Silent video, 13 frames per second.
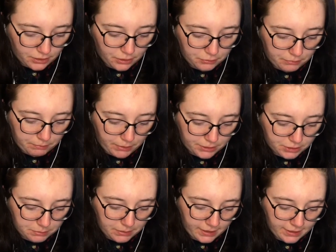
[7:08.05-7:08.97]
But with budget
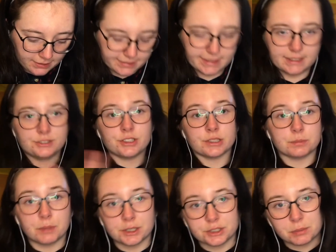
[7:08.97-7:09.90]
plans, it's just
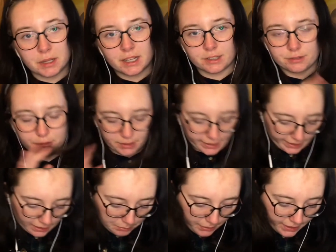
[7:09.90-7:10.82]
budget planning for when I
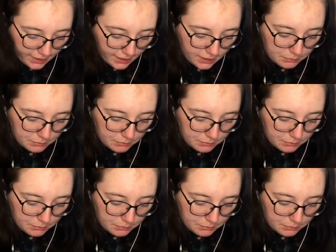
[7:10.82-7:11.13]
get paid.